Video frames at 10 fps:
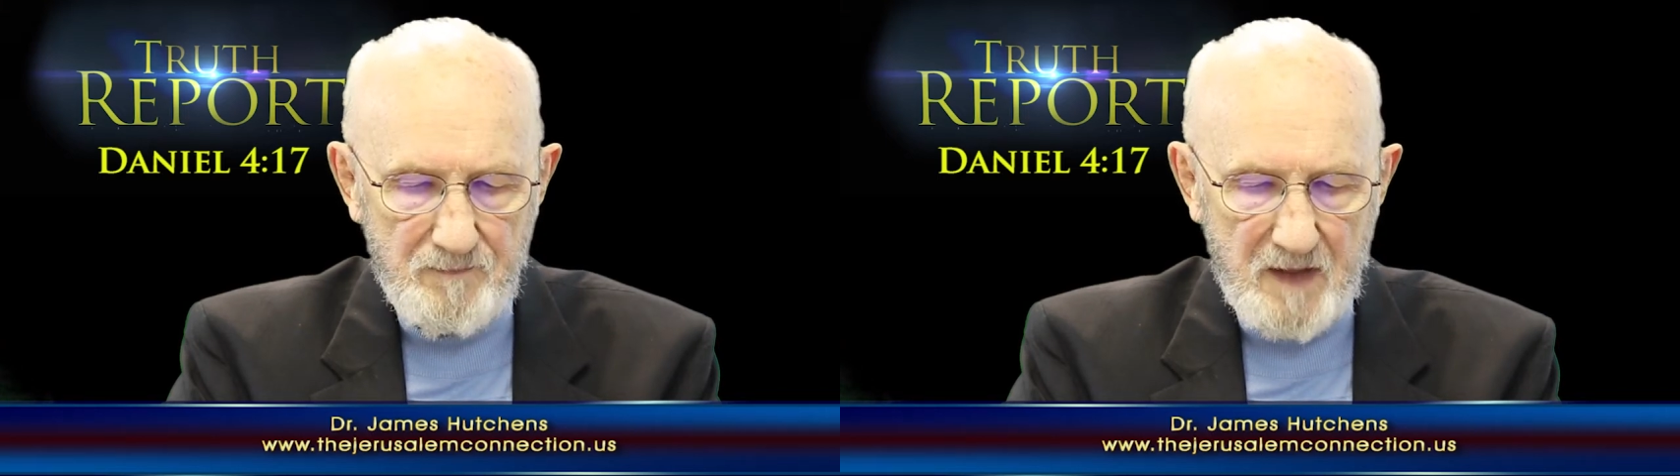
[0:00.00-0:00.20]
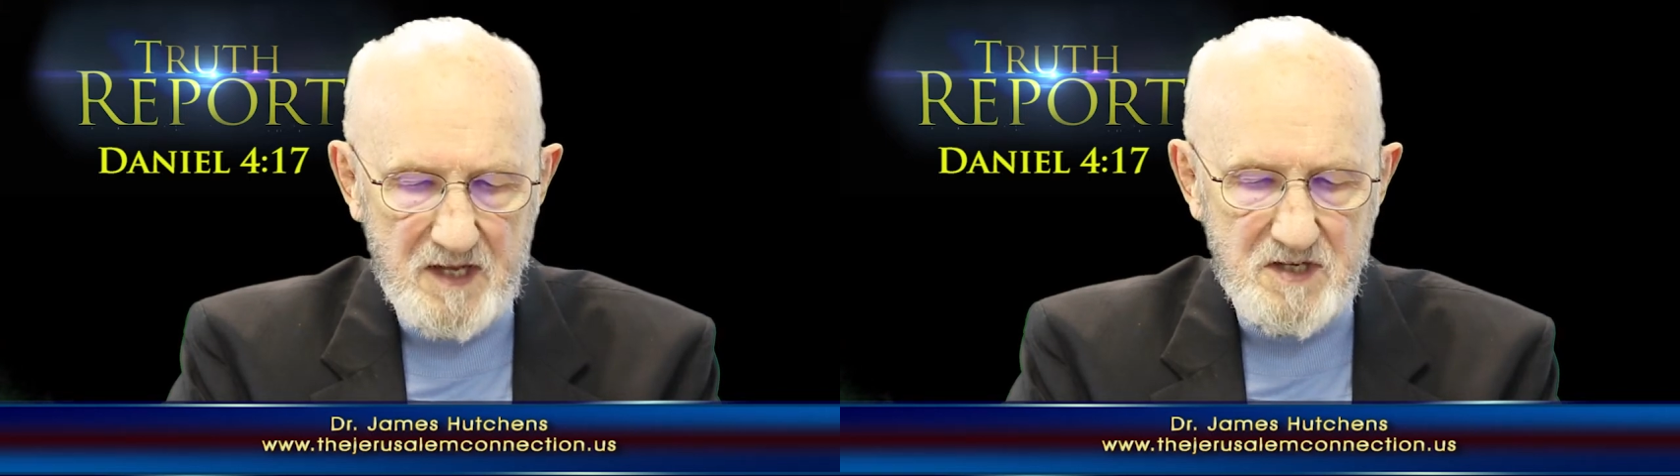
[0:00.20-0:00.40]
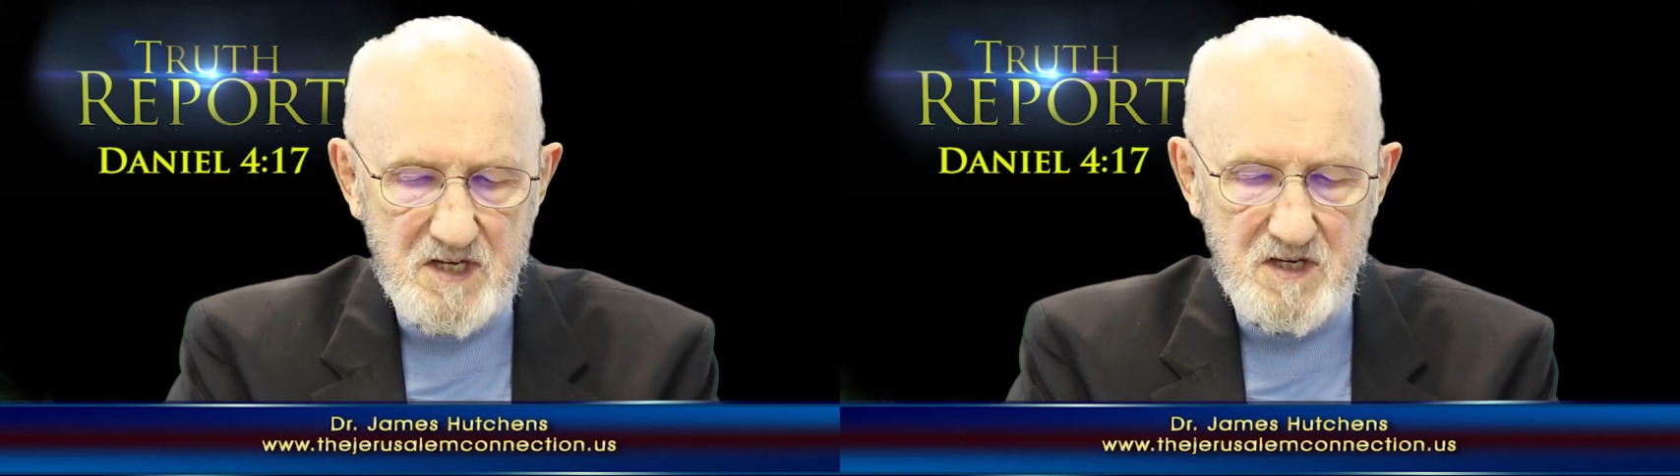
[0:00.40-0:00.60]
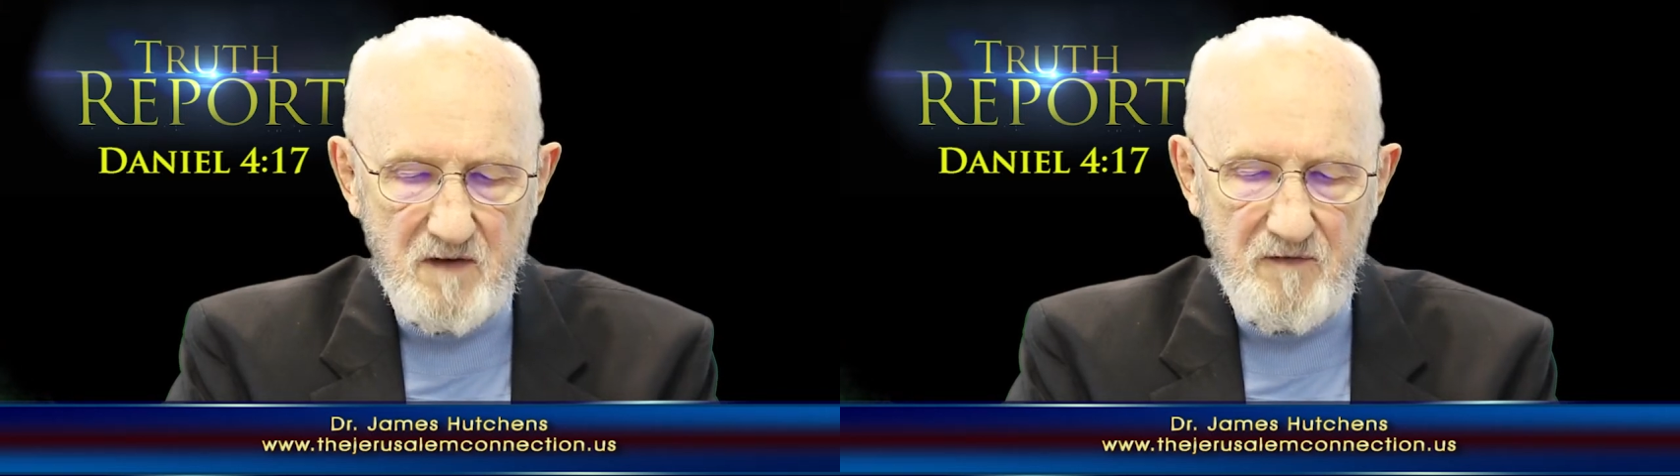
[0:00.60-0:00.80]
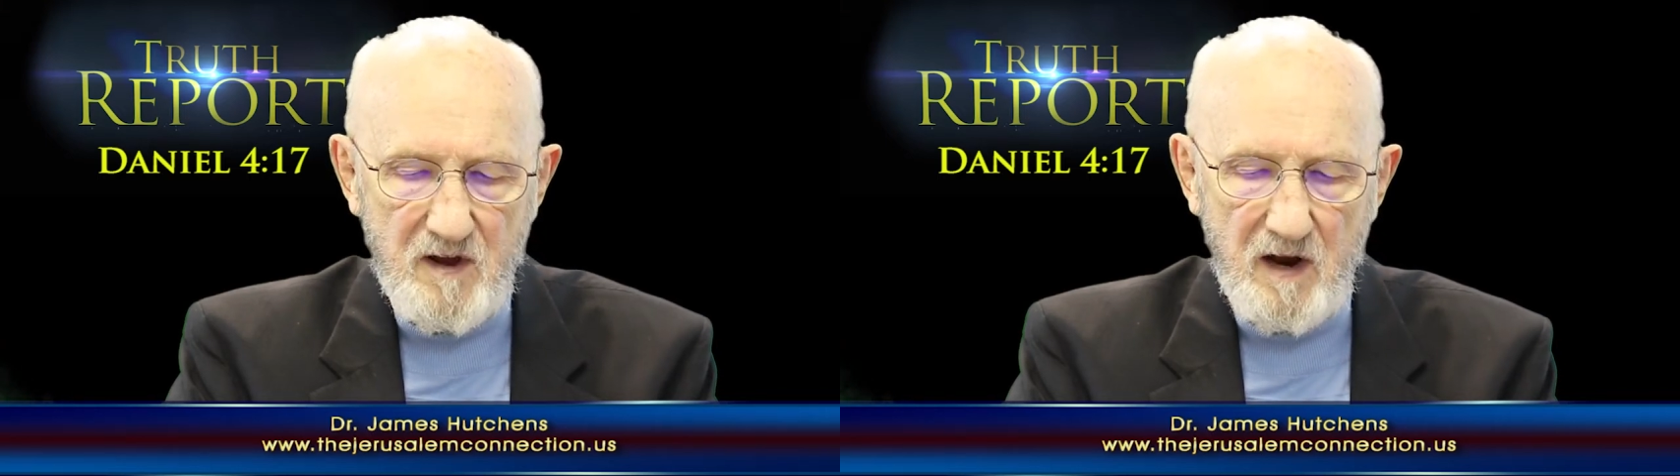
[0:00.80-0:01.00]
It's easy to
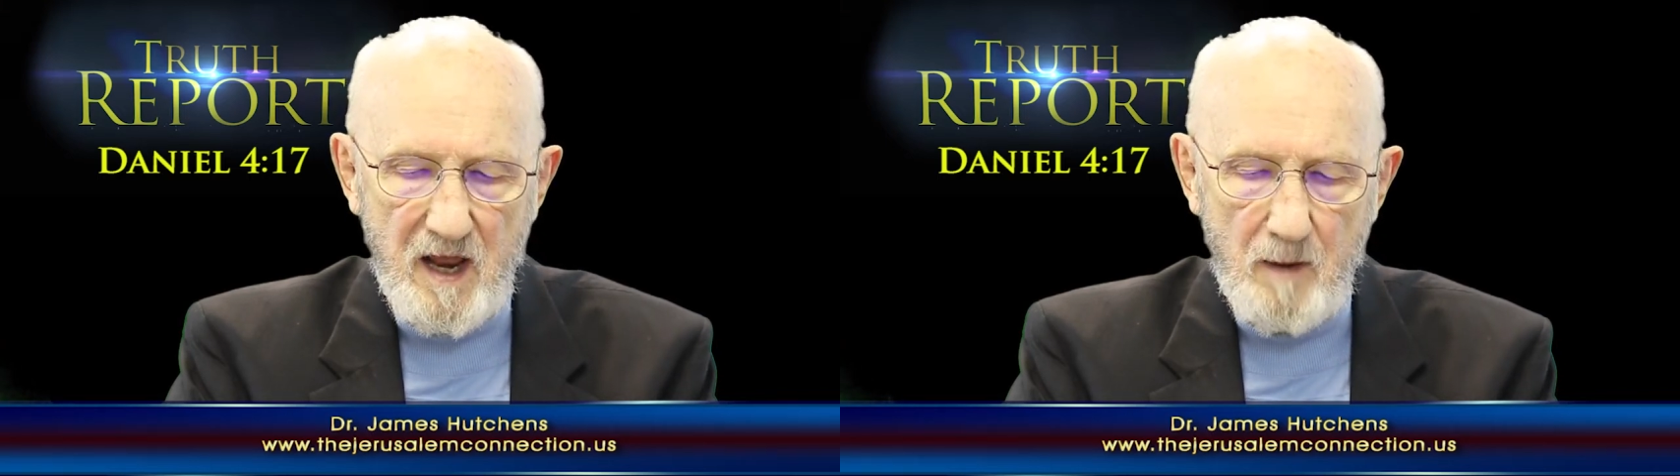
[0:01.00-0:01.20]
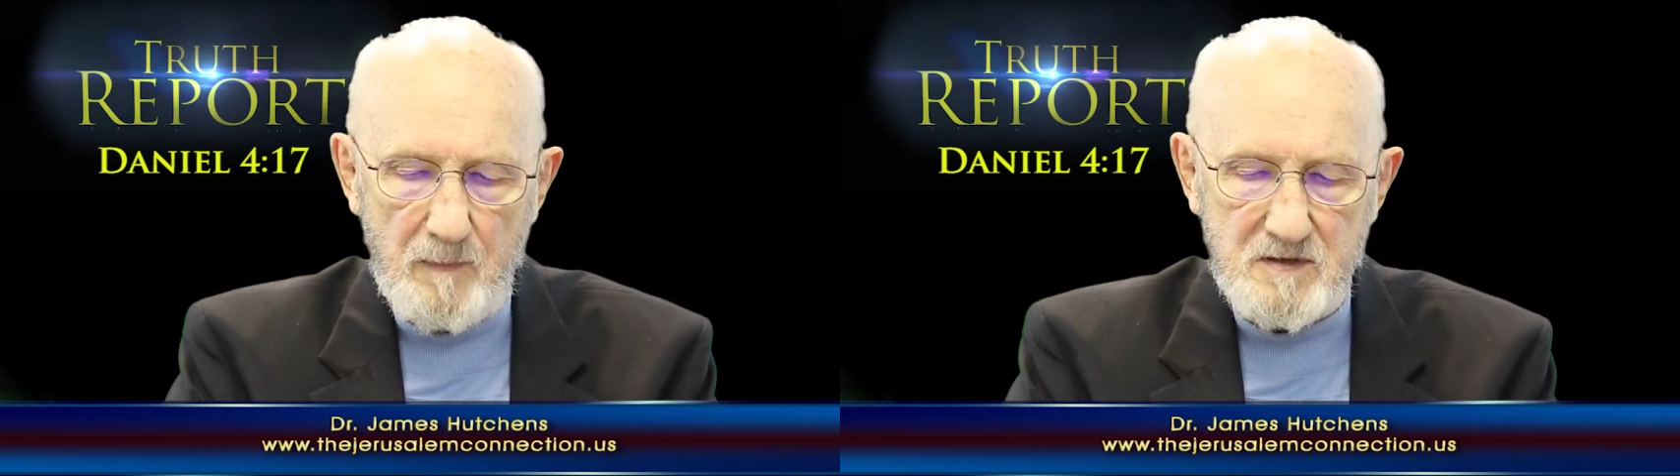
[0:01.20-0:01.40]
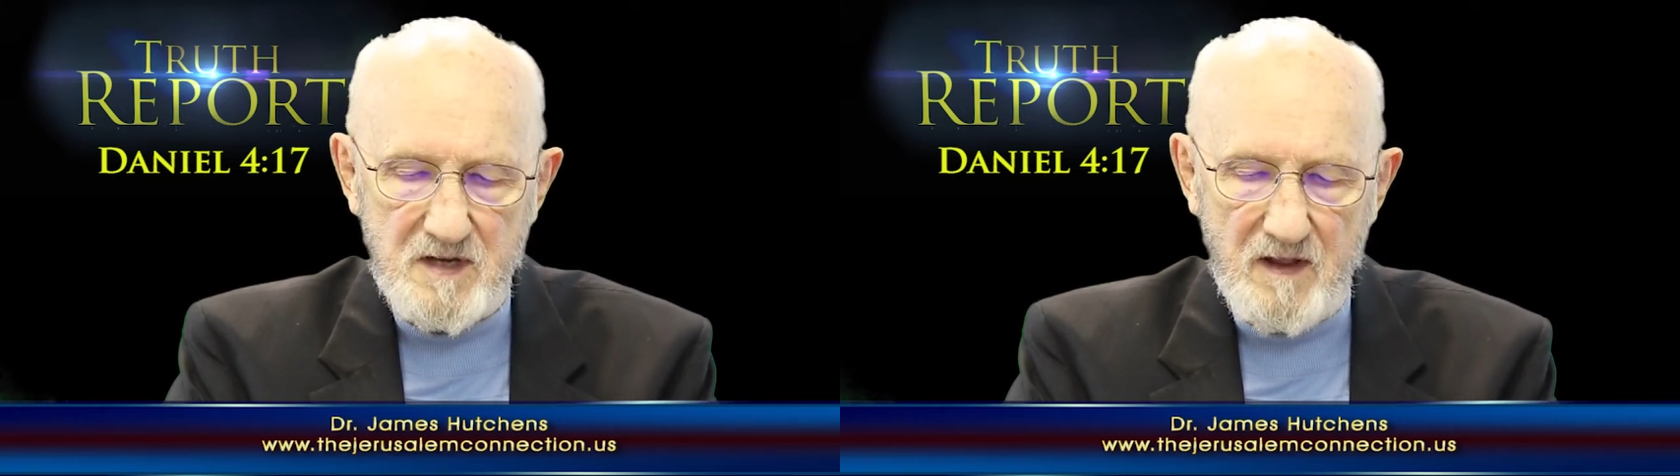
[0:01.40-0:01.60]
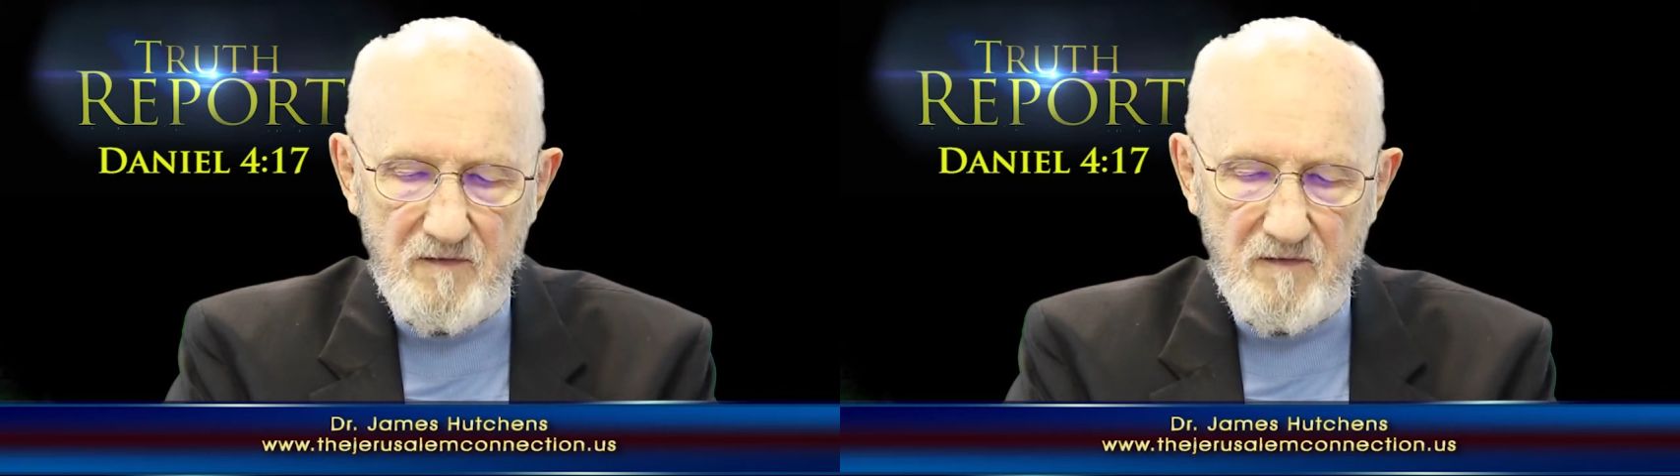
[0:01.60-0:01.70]
feel helpless in